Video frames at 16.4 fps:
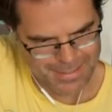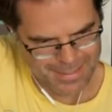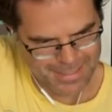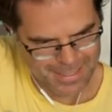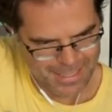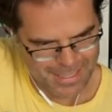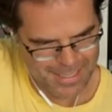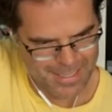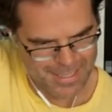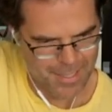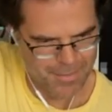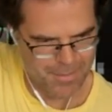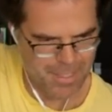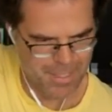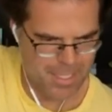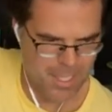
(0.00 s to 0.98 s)
uh,
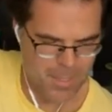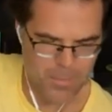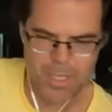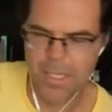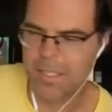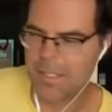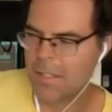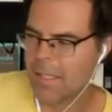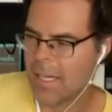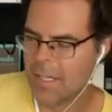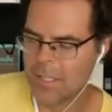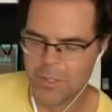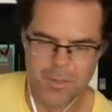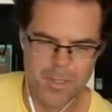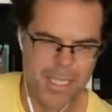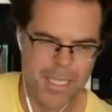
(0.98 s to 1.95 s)
every summer i'd go down to
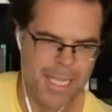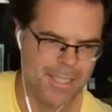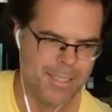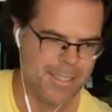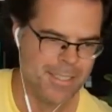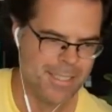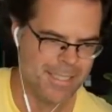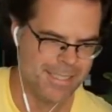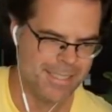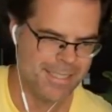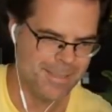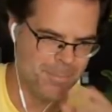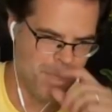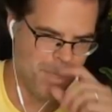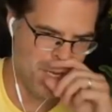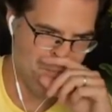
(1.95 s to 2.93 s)
rhode island and
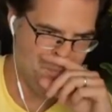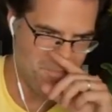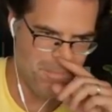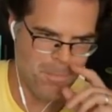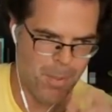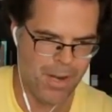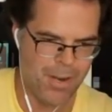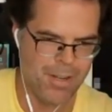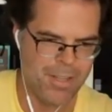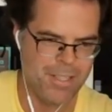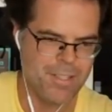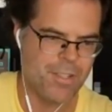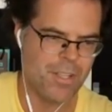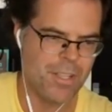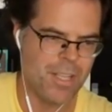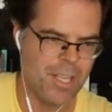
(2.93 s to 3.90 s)
my
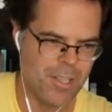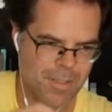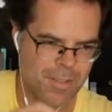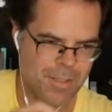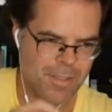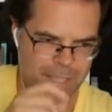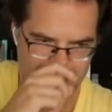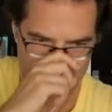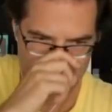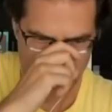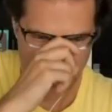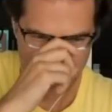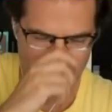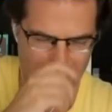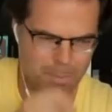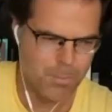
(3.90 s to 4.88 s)
parents are there right now
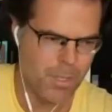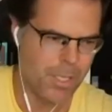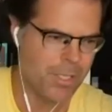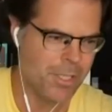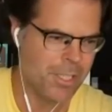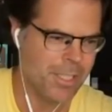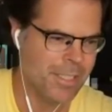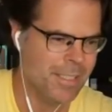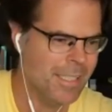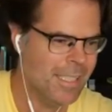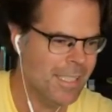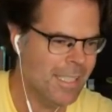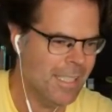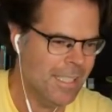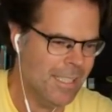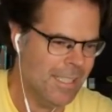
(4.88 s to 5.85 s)
my brother
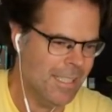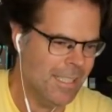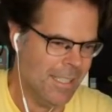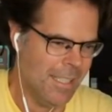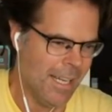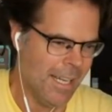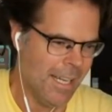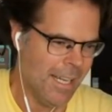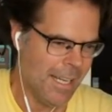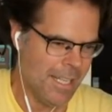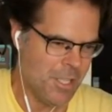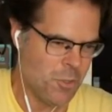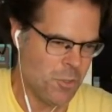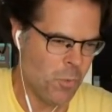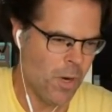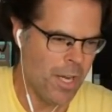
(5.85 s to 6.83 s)
and
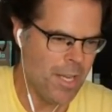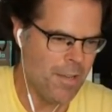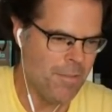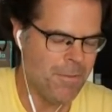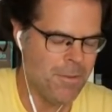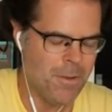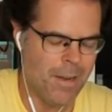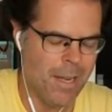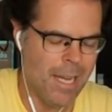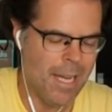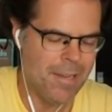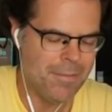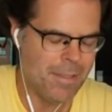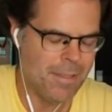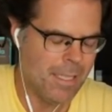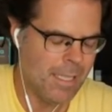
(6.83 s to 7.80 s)
his wife who
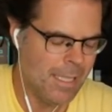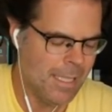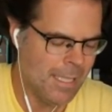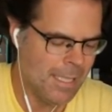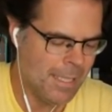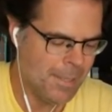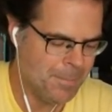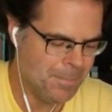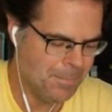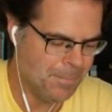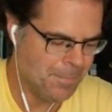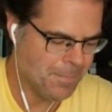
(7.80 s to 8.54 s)
have a um